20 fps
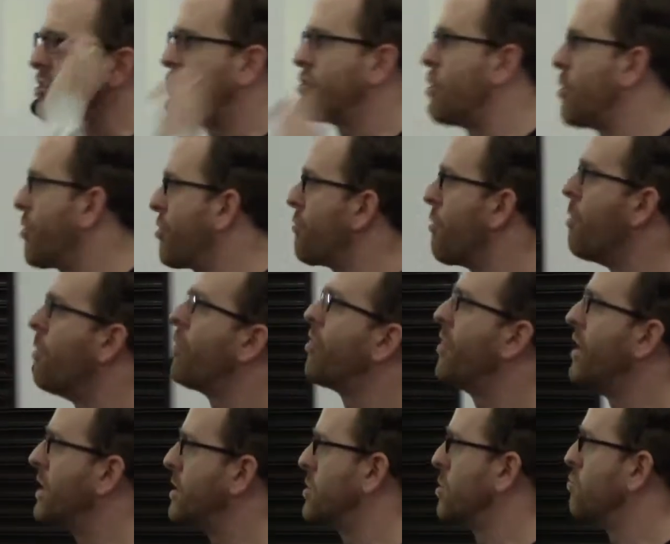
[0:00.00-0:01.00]
and start throwing
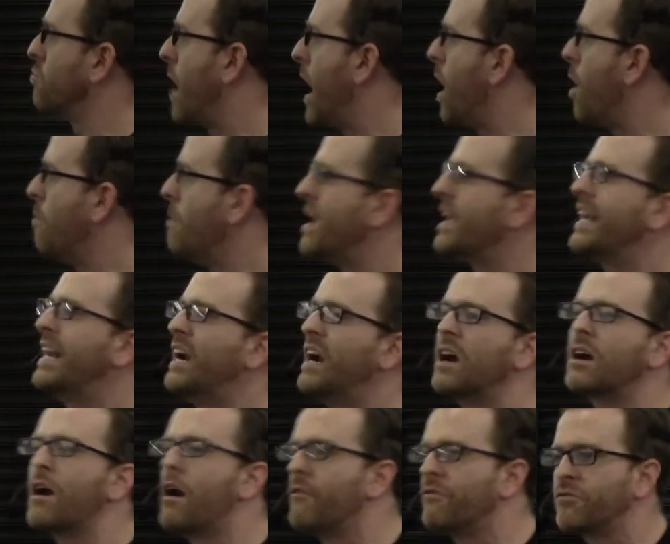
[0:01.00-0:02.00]
things around, making it
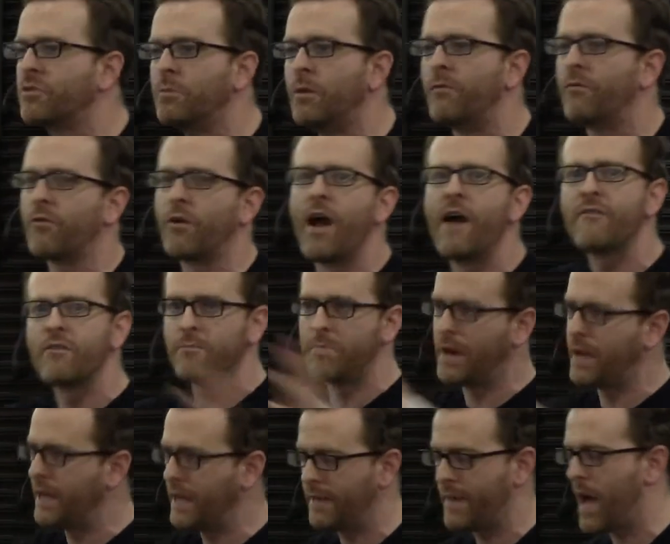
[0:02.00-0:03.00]
uncomfortable for
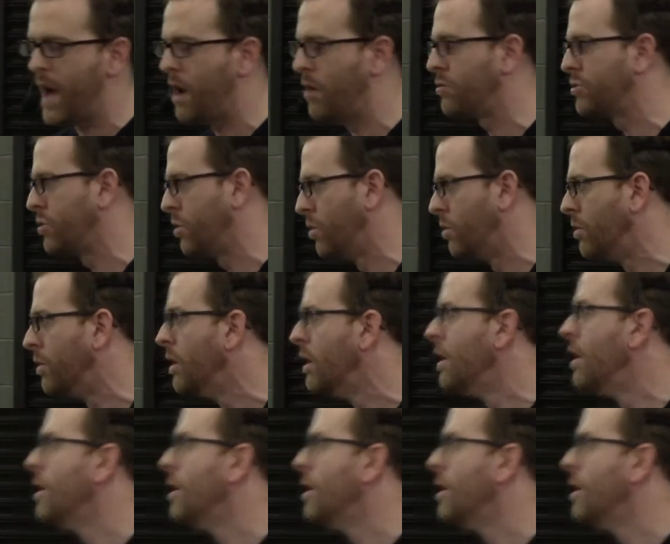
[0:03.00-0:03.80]
everybody in the household.